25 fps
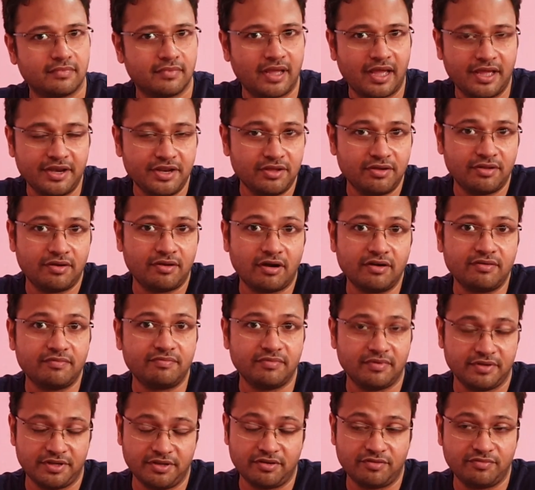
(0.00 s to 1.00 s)
and
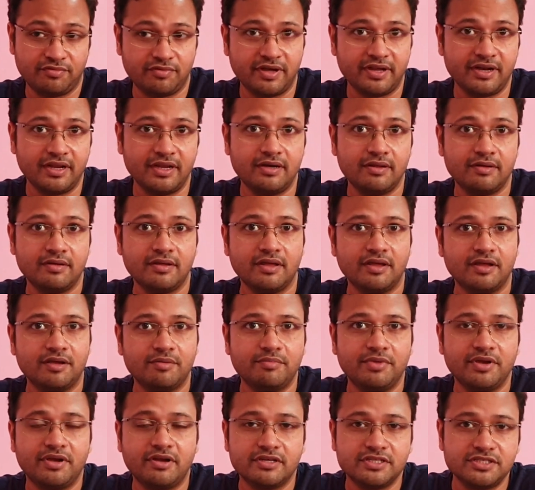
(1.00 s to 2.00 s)
you're worried
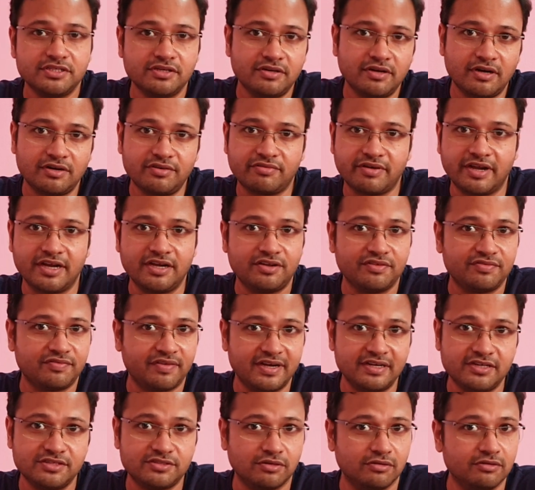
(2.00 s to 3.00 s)
because you're not trying to
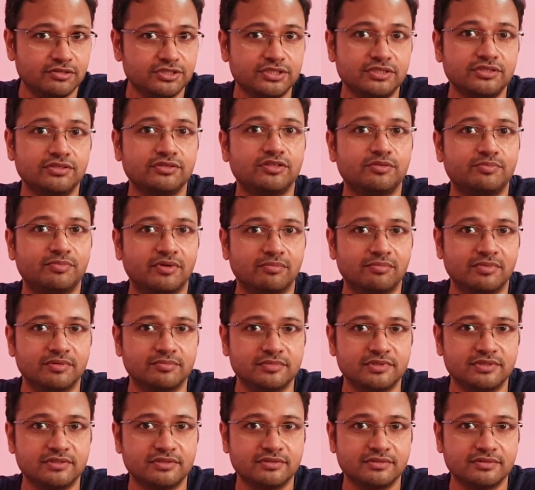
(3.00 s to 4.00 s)
find solution to the
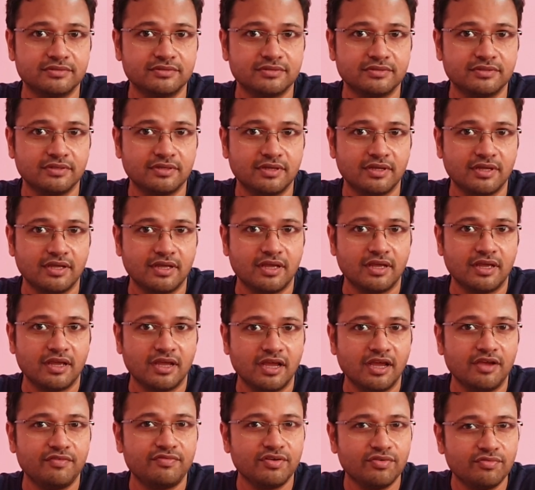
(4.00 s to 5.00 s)
problems.
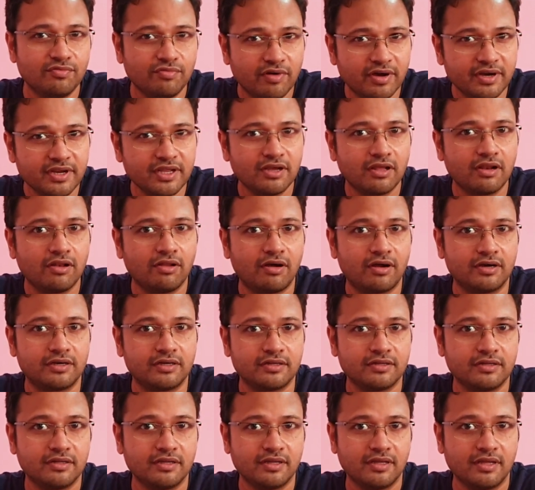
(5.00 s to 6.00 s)
If you worry a lot,
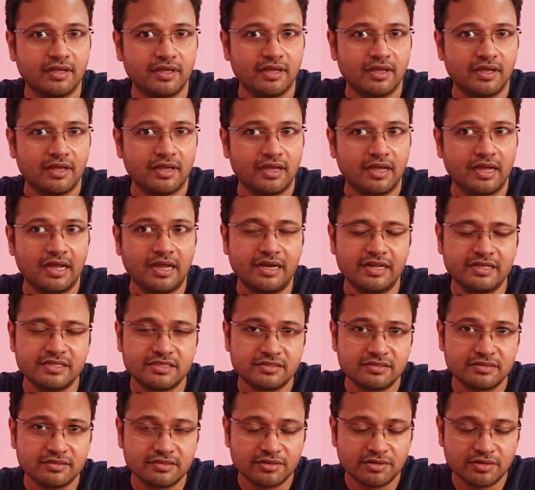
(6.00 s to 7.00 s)
it
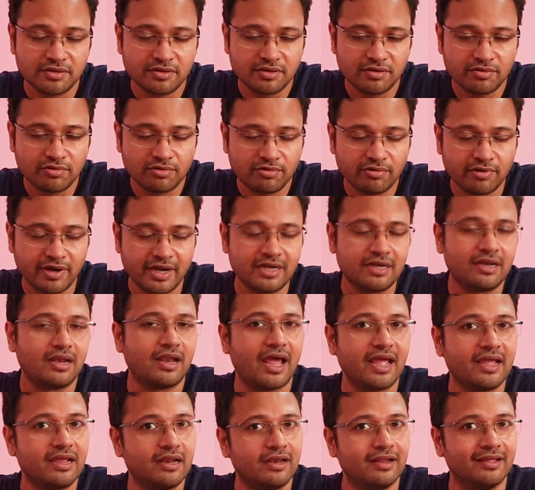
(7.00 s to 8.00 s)
is quite
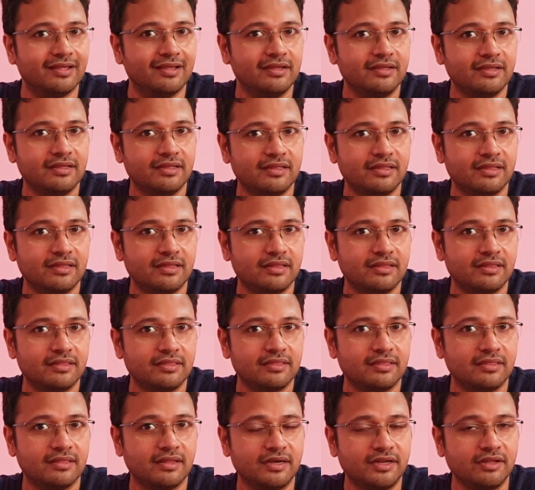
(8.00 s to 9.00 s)
likely
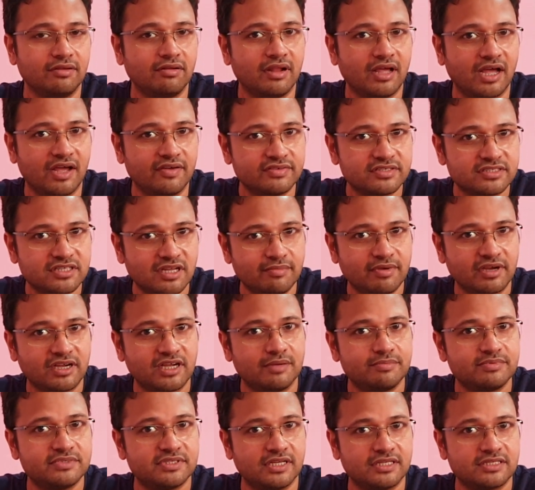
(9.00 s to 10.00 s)
that you will have stomach
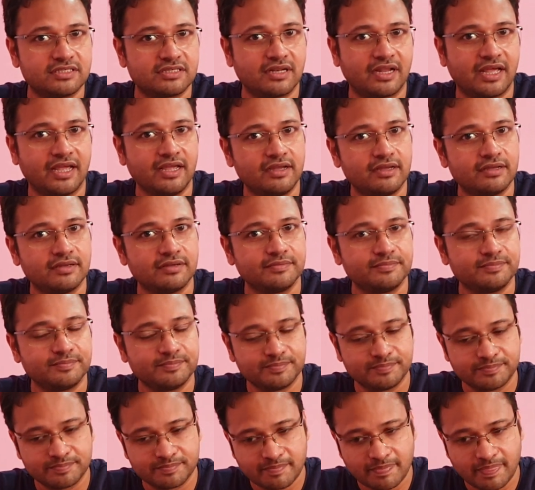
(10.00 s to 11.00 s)
upsets like
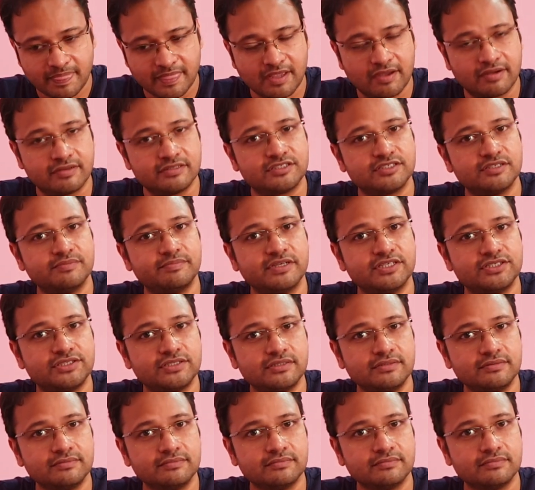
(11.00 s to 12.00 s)

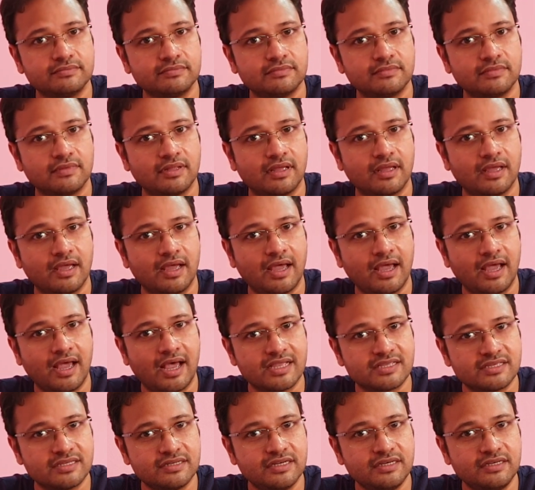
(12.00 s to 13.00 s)
constipation,
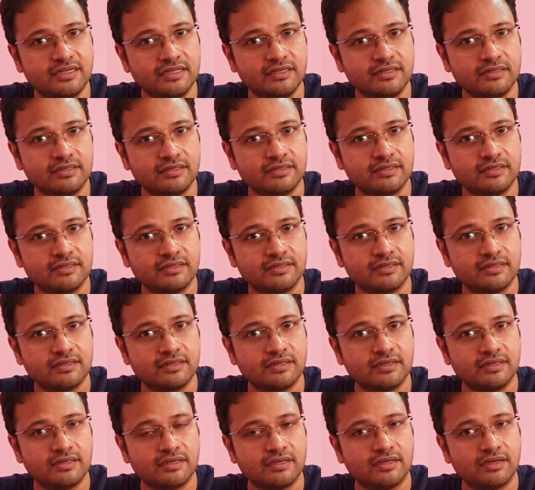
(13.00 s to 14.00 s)
acidity,
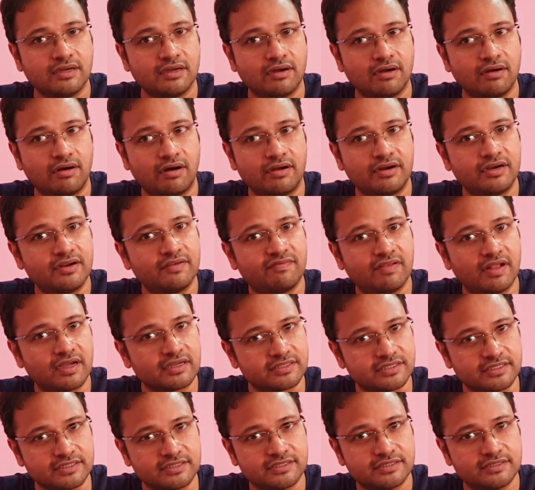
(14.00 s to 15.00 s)
or
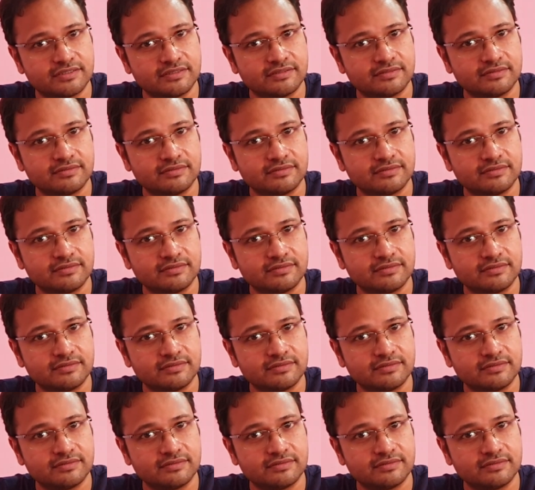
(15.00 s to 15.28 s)
refluxes.